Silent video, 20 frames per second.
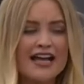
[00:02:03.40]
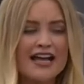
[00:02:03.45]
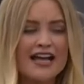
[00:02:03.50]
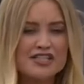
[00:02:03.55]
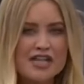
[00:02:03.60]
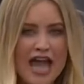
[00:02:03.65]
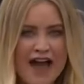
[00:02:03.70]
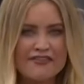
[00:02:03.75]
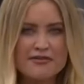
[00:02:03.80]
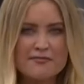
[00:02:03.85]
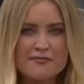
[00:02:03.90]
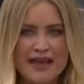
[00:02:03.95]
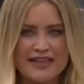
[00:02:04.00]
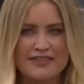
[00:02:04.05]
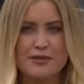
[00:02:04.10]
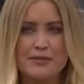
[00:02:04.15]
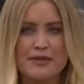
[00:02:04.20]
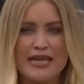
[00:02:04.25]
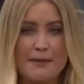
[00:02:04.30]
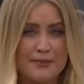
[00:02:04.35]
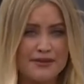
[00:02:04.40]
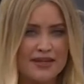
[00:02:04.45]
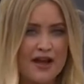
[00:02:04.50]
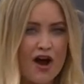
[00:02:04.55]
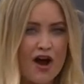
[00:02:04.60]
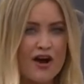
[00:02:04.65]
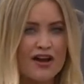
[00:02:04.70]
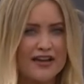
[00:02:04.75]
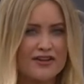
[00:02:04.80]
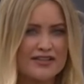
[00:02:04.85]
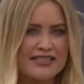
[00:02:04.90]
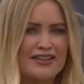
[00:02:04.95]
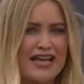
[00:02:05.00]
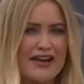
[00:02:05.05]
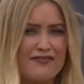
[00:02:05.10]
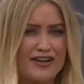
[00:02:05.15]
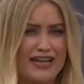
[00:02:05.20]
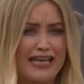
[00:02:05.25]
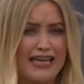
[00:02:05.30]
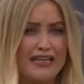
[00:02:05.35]
I actually haven't met them yet, but they are here in
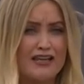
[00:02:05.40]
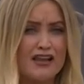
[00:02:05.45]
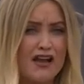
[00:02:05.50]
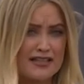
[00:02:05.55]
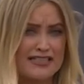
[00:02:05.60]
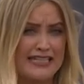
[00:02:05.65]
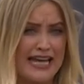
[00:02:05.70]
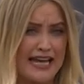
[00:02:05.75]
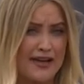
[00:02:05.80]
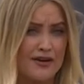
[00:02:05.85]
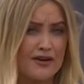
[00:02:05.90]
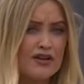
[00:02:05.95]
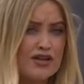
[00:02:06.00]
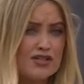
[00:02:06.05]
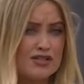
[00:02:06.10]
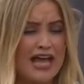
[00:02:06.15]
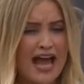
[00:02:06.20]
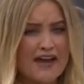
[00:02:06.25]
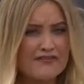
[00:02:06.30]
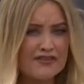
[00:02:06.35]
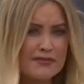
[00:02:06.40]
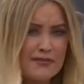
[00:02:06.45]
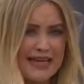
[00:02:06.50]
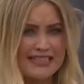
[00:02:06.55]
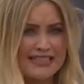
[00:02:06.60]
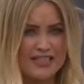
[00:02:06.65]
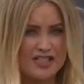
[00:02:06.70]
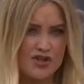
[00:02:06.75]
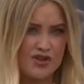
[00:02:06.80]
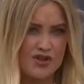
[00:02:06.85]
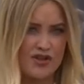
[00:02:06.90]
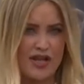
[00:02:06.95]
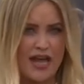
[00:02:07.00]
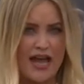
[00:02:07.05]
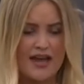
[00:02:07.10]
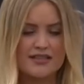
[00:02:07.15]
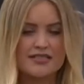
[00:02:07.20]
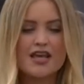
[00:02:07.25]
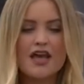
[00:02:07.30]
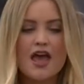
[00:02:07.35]
South Africa in lockdown. They haven't met each other
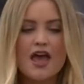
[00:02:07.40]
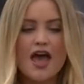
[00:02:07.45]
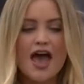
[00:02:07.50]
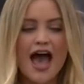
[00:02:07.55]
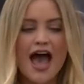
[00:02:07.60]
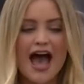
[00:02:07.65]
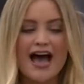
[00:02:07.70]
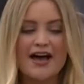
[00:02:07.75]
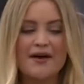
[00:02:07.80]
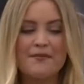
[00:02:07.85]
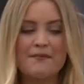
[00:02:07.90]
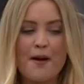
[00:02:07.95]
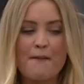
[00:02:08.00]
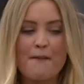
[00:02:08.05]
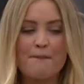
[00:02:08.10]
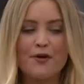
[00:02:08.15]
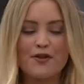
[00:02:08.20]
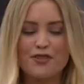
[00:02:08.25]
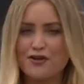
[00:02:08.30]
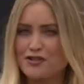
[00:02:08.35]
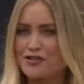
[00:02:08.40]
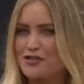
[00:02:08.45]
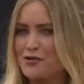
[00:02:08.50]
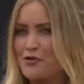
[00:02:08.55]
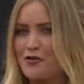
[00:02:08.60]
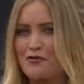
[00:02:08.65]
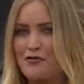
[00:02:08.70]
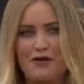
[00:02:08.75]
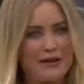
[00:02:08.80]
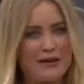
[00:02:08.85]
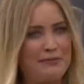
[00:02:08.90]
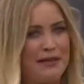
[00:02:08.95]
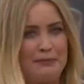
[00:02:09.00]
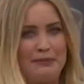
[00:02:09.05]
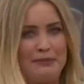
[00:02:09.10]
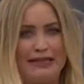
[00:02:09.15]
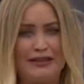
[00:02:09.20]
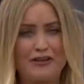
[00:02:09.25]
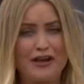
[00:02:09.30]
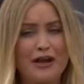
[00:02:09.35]
yet. But there's some great
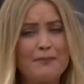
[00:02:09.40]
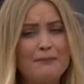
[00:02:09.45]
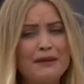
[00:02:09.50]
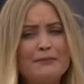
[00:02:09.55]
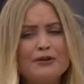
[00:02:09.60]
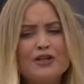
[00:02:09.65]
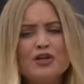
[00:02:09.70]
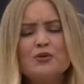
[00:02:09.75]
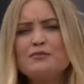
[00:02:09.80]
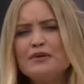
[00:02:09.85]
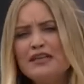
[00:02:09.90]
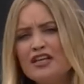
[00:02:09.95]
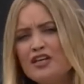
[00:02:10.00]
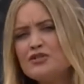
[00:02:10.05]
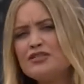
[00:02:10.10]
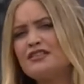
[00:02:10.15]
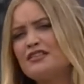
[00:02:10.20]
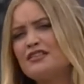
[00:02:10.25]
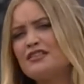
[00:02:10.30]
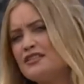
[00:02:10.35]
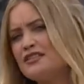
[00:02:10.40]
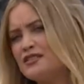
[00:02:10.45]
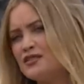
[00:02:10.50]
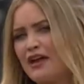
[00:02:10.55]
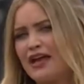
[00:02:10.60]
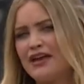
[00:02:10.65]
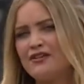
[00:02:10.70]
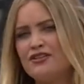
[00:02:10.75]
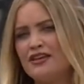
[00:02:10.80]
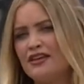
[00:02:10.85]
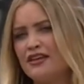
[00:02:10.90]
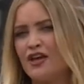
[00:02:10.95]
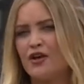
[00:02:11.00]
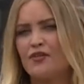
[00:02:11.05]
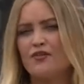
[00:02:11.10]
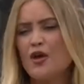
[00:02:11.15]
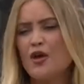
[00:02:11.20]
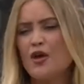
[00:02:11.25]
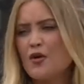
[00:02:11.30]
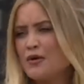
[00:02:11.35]
people in there. And people who wouldn't be used to this surrounding, you
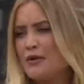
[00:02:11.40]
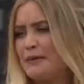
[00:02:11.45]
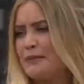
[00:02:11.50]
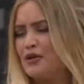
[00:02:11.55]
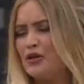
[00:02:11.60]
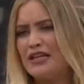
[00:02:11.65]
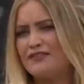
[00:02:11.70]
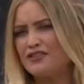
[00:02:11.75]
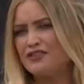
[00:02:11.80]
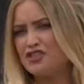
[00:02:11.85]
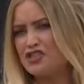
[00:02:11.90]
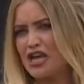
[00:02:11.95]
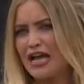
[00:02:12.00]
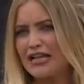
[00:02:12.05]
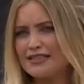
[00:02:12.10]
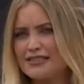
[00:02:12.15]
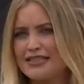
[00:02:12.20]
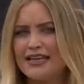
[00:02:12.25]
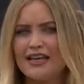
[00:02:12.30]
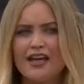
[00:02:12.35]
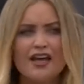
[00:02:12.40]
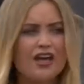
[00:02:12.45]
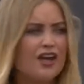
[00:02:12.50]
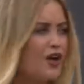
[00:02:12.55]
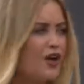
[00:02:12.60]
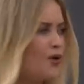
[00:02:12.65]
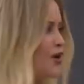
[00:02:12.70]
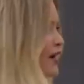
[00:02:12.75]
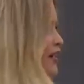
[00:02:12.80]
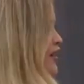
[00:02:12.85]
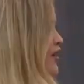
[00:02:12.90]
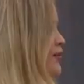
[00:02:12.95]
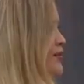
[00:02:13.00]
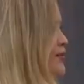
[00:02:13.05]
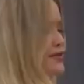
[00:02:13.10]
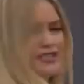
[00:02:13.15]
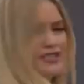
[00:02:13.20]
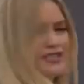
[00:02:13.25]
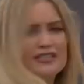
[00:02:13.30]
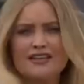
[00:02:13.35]
know, the people who live in Chelsea, who are going to
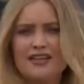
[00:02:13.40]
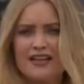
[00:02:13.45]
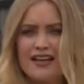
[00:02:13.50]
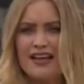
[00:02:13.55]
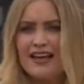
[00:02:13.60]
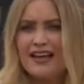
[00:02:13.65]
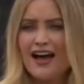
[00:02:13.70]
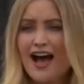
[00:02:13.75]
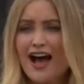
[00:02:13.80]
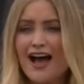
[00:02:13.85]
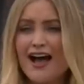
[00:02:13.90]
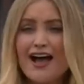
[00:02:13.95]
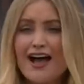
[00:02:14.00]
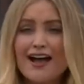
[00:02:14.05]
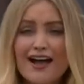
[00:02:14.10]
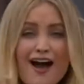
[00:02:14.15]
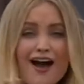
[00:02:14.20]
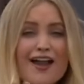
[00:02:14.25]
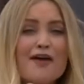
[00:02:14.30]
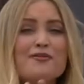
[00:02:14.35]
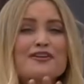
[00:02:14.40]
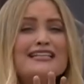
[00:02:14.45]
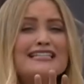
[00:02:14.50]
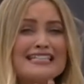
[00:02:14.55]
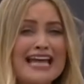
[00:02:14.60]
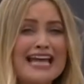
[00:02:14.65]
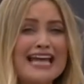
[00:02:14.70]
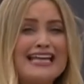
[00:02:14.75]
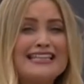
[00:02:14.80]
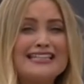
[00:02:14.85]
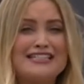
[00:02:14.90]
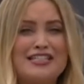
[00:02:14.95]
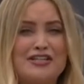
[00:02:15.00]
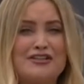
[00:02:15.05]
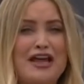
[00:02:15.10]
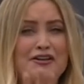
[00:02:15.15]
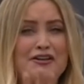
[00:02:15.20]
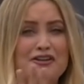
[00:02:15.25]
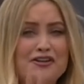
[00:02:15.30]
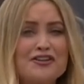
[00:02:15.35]
come to the... I want to say
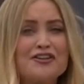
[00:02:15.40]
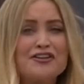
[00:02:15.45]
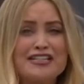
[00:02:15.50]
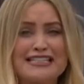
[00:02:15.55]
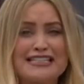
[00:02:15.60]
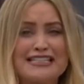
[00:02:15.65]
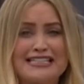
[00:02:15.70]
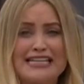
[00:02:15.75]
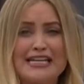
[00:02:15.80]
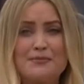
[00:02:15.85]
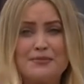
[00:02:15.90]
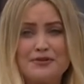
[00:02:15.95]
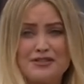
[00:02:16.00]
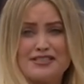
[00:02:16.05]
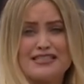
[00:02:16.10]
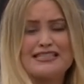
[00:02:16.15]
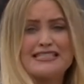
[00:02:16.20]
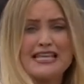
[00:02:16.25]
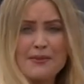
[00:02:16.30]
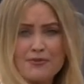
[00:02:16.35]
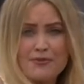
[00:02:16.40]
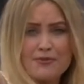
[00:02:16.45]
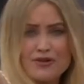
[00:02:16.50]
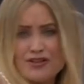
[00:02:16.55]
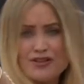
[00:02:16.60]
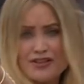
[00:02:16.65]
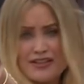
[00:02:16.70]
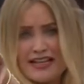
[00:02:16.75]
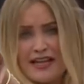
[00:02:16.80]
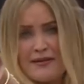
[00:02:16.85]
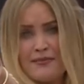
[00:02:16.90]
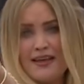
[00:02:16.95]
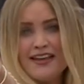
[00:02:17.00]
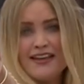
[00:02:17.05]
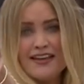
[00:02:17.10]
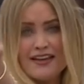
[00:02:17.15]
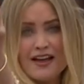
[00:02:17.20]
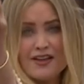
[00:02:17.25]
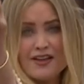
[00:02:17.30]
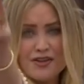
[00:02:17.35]
this to you now. You're not going to see it, but there's a zebra looking at
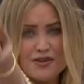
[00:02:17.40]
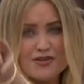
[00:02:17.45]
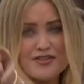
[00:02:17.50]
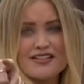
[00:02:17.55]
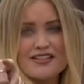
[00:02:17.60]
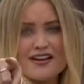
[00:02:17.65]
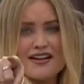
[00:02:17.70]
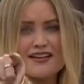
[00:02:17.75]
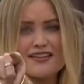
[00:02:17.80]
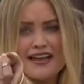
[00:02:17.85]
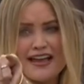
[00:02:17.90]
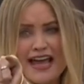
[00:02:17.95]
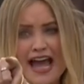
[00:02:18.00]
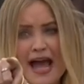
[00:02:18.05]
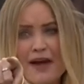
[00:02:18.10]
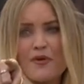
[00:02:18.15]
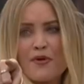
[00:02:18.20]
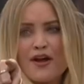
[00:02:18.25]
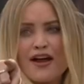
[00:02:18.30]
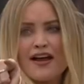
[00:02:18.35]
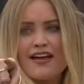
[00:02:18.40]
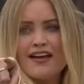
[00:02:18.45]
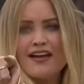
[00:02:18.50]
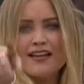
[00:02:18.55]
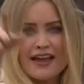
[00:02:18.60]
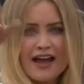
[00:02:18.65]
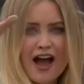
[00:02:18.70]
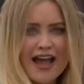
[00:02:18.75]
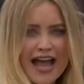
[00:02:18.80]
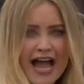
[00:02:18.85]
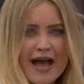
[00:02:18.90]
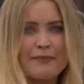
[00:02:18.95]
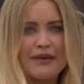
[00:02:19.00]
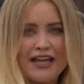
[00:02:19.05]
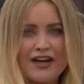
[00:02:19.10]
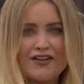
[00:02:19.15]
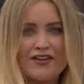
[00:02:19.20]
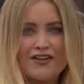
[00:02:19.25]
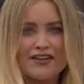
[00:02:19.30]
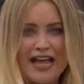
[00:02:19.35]
me on the other side of that camera. Oh, I wish like, I
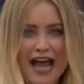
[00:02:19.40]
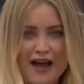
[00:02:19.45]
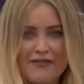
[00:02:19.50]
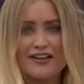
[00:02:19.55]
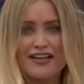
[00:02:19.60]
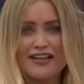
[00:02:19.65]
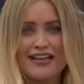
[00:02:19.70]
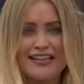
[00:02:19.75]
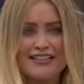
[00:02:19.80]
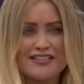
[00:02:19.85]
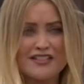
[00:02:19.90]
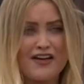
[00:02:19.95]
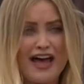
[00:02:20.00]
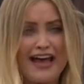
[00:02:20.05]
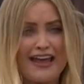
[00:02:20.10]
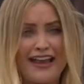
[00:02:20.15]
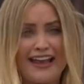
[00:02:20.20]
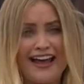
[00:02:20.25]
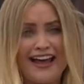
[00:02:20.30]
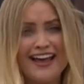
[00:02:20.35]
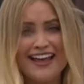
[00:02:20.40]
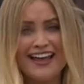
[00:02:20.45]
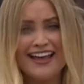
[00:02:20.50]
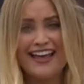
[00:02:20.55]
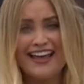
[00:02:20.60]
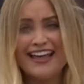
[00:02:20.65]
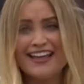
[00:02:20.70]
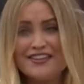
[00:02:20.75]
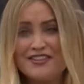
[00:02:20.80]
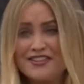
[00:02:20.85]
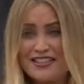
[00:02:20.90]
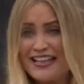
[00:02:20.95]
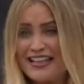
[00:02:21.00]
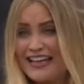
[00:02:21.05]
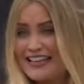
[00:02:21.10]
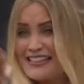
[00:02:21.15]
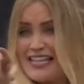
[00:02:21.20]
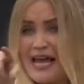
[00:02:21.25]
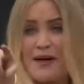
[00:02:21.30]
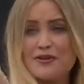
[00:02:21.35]
am here in the African savannah. There's,
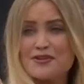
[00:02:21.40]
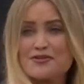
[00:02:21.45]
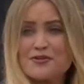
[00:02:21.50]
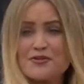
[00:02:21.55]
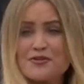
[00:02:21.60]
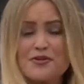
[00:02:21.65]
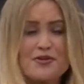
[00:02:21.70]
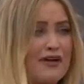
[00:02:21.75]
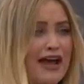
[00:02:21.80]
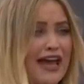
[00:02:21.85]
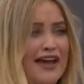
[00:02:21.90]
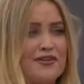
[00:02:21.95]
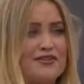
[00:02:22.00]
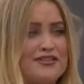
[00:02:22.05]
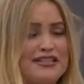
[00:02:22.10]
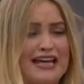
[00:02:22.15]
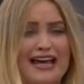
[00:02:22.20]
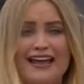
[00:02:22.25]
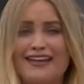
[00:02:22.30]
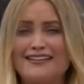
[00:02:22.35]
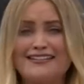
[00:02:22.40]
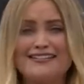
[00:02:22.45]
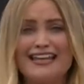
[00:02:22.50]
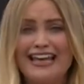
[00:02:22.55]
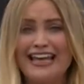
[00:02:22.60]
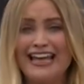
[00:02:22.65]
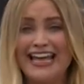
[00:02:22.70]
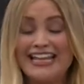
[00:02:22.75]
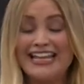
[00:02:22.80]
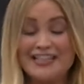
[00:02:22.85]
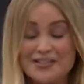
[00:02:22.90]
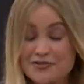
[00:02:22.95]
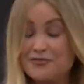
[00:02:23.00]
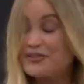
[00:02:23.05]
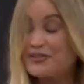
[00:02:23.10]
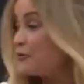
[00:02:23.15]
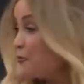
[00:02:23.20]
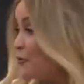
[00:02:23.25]
like, zebras all around, and it's,